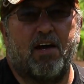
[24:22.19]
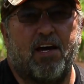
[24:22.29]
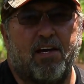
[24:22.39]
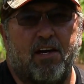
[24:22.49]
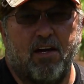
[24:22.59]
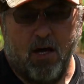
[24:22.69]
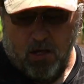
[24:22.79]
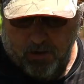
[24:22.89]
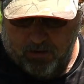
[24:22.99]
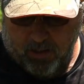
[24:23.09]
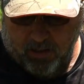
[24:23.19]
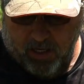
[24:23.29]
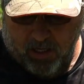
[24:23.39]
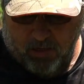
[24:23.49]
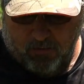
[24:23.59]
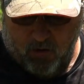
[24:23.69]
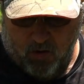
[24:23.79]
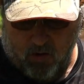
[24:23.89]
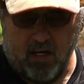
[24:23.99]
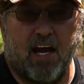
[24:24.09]
right here, you couldn't get no more
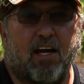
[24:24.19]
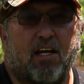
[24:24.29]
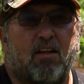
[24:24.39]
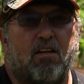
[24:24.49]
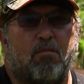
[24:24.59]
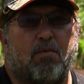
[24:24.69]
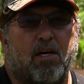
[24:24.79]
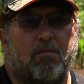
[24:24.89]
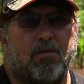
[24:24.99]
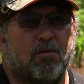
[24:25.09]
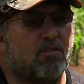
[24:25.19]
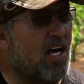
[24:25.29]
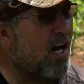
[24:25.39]
organic than them peppers, because